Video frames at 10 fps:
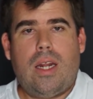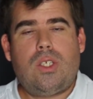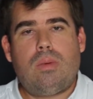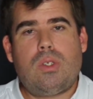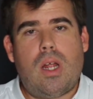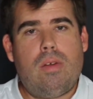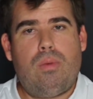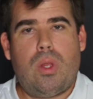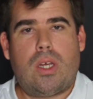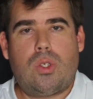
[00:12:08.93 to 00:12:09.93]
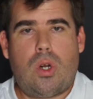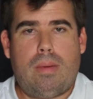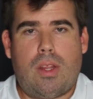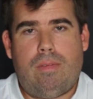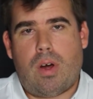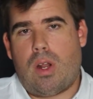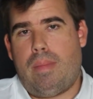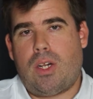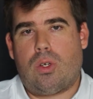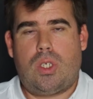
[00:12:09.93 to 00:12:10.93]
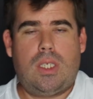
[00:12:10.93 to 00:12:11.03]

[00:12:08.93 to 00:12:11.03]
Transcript: And he's almost not even really concerned about the fundamentals.